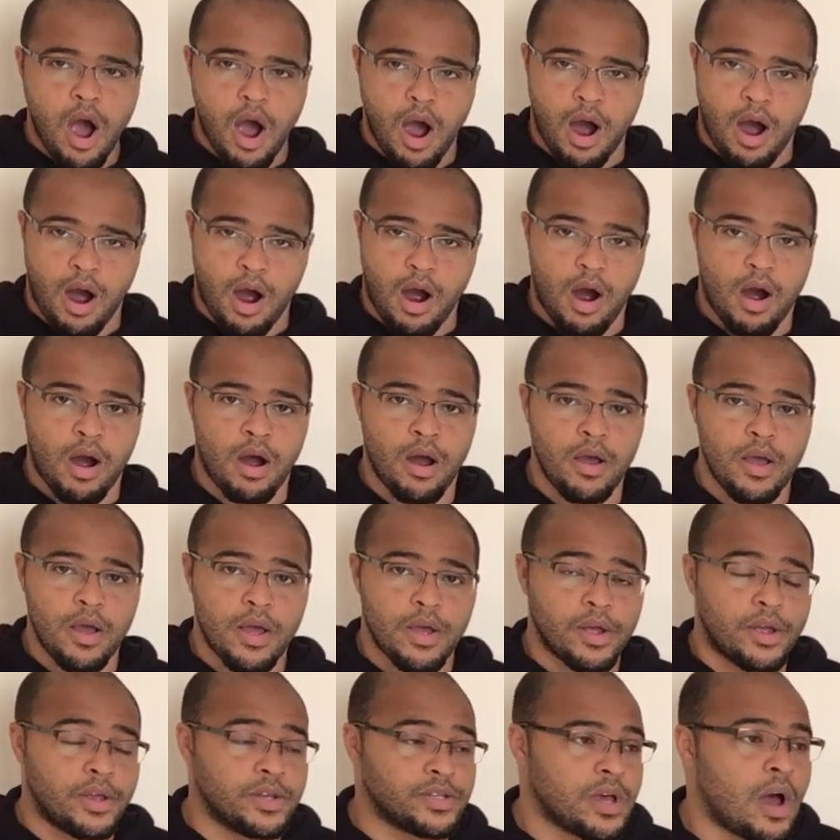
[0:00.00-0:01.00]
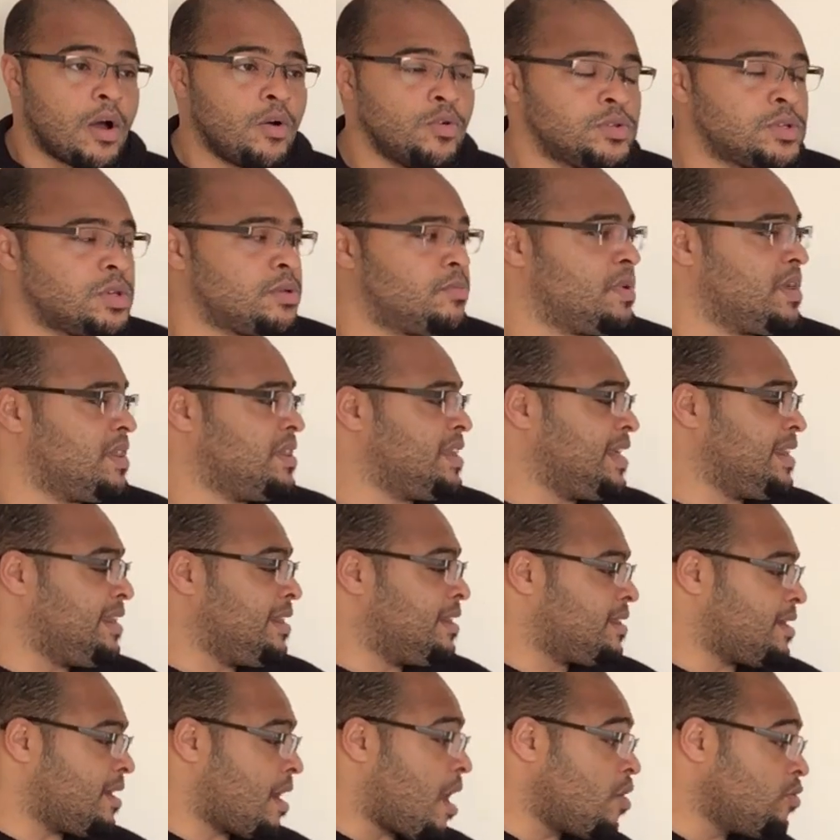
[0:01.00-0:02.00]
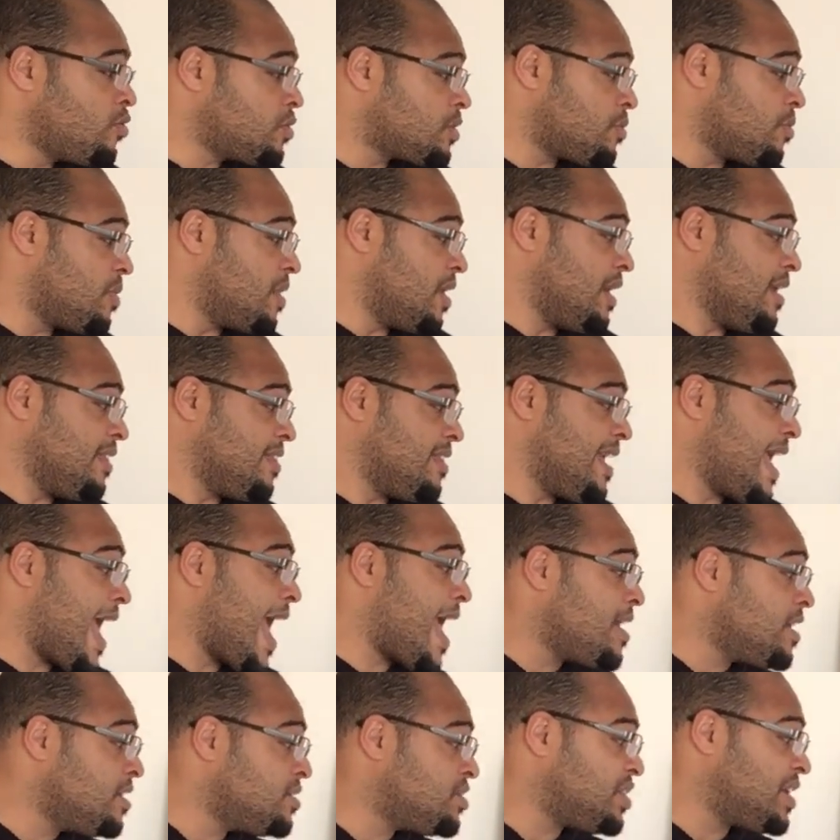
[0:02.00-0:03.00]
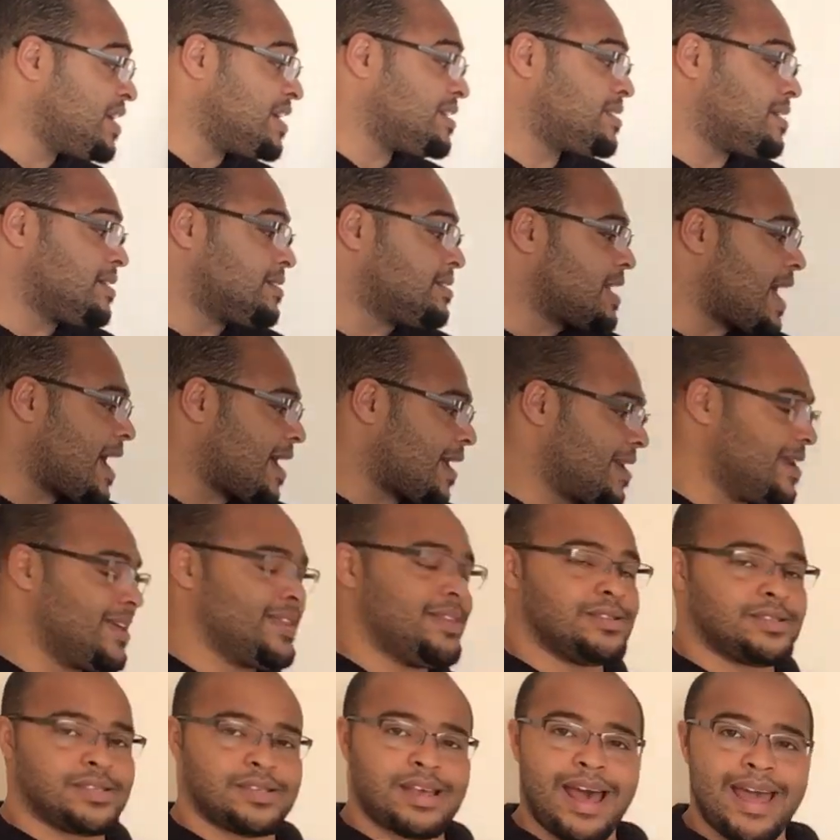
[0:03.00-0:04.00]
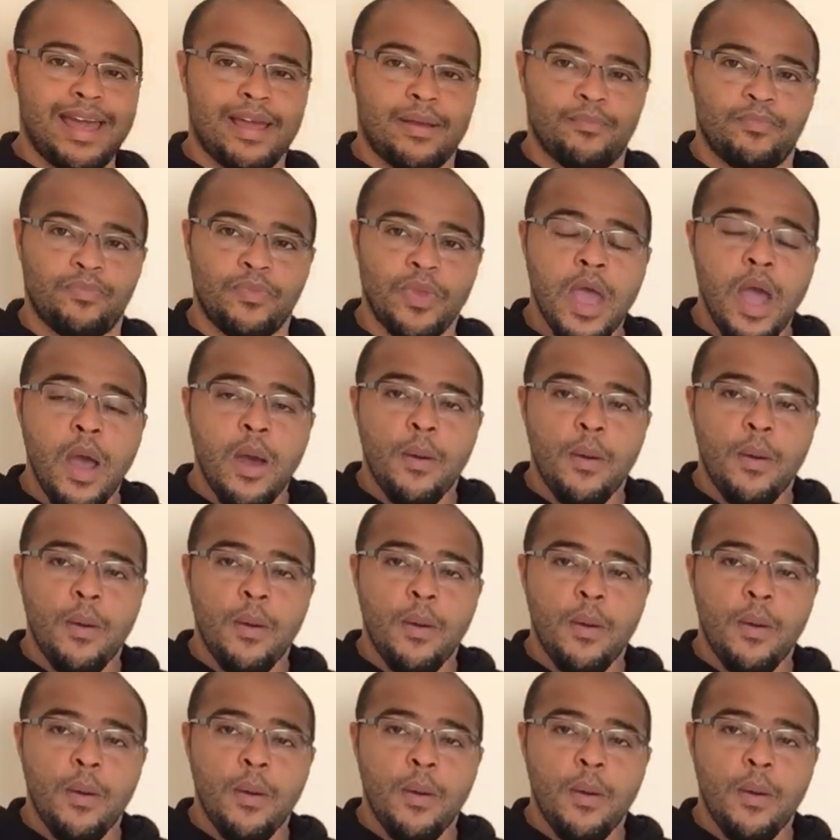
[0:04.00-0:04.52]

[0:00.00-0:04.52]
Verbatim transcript: are. Because ultimately, ultimately, the energy is exactly the same,